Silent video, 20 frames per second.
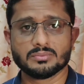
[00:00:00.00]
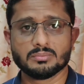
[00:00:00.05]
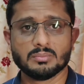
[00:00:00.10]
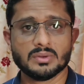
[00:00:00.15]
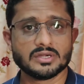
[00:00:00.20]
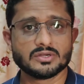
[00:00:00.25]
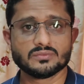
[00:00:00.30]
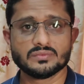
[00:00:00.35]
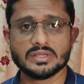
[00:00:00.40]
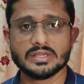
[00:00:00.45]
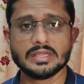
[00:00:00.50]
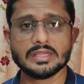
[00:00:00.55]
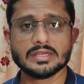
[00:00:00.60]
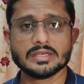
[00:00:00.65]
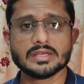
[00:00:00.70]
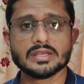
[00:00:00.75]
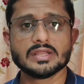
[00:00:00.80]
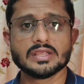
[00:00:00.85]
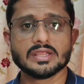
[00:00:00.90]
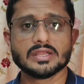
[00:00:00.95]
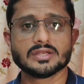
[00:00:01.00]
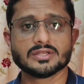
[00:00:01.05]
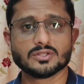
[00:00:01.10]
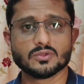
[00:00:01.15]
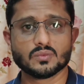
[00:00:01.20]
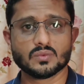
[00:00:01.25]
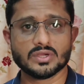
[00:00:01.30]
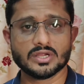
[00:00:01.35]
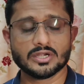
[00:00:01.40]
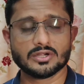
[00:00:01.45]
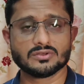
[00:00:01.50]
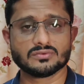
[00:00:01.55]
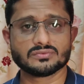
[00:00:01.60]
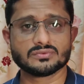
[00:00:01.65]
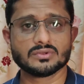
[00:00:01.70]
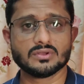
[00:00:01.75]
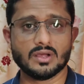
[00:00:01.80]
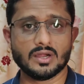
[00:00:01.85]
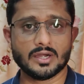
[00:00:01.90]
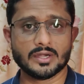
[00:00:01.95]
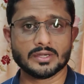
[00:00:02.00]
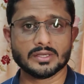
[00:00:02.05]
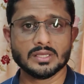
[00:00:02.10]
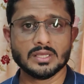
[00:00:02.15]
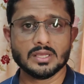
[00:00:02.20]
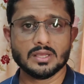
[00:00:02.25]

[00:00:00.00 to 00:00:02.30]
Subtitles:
But we need the Word of God